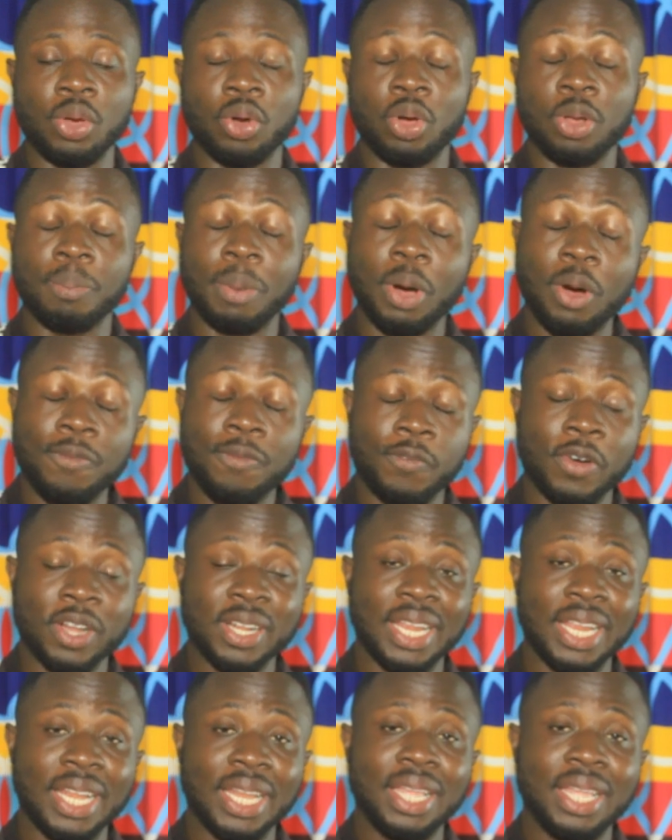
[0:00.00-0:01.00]
on. But
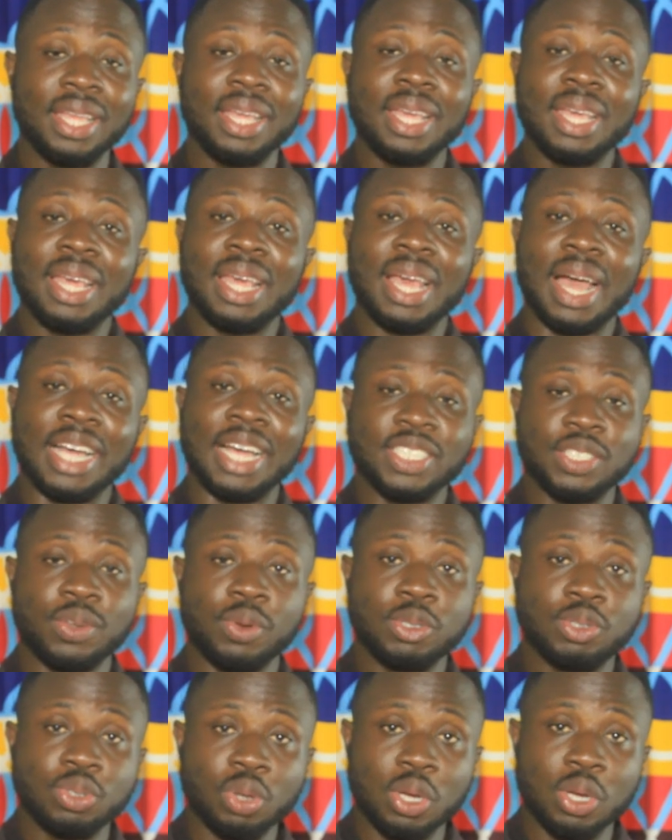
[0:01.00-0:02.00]
unfortunately, as a
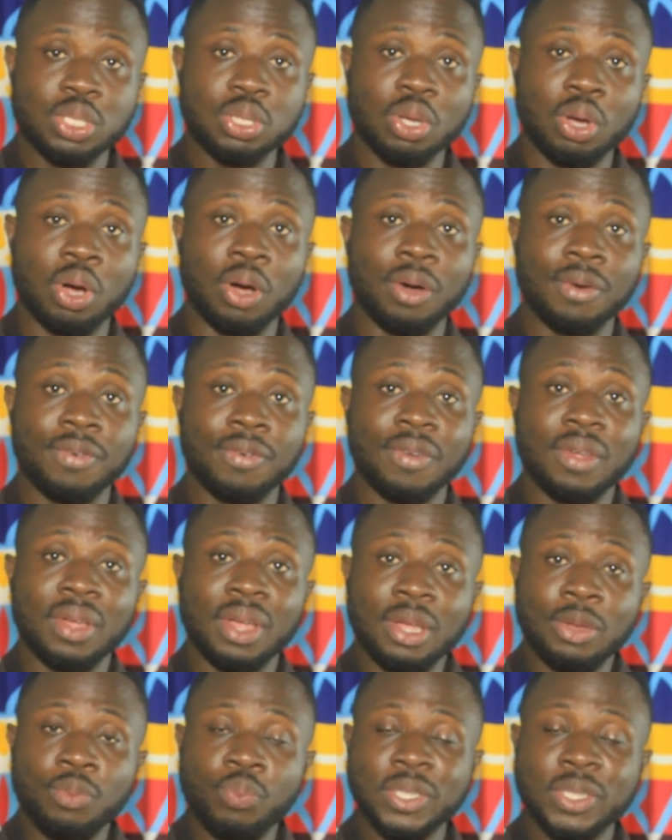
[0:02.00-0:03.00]
result of
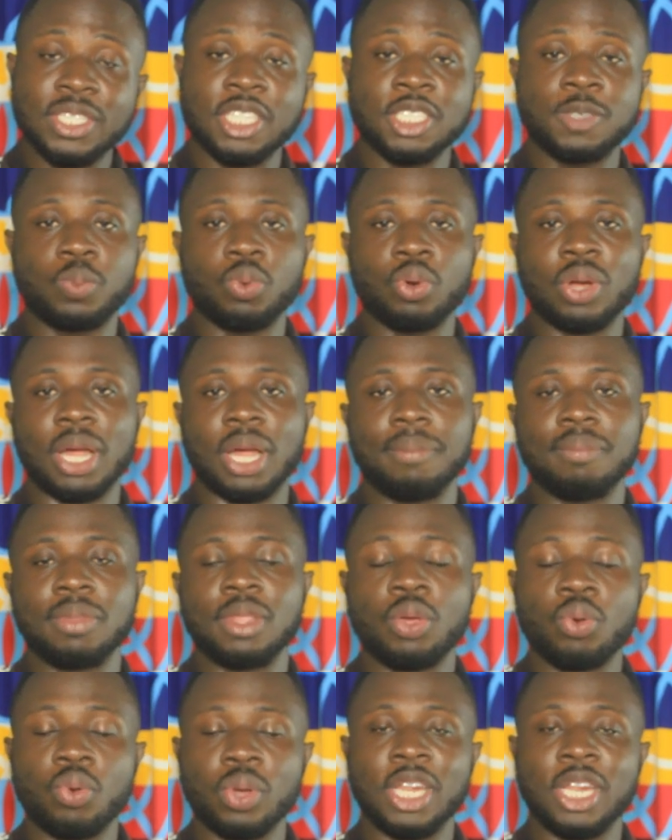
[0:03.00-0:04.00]
Wizkid's program,
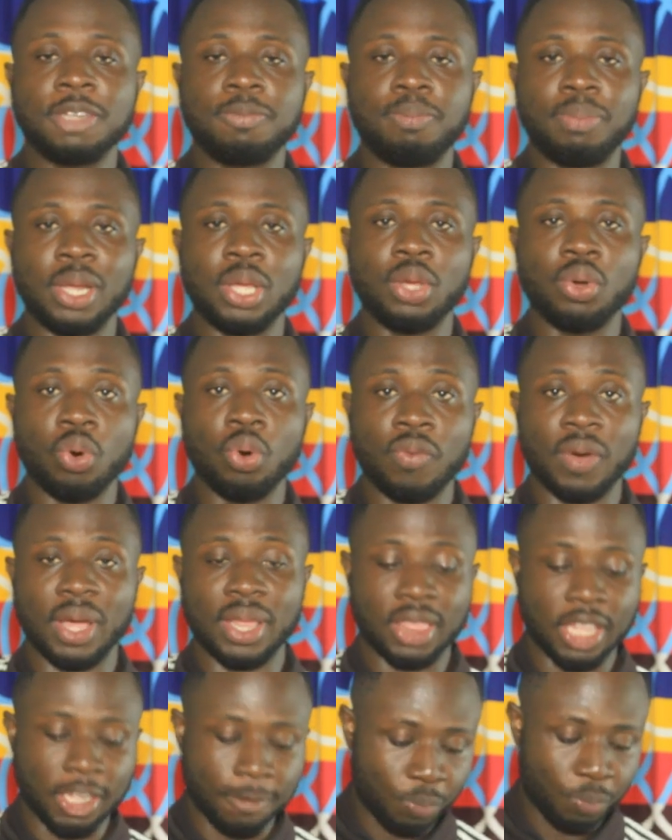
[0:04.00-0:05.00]
they couldn't play over
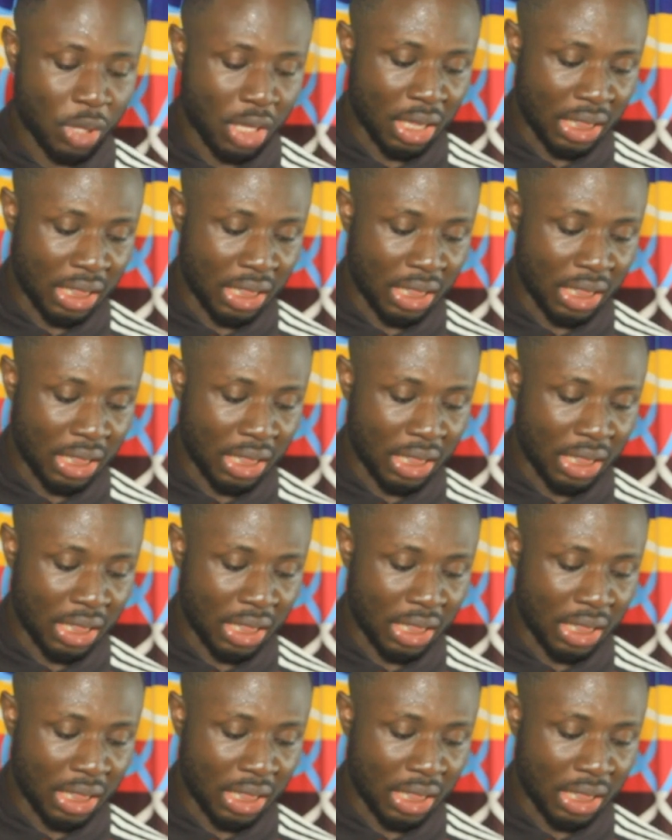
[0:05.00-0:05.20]
there.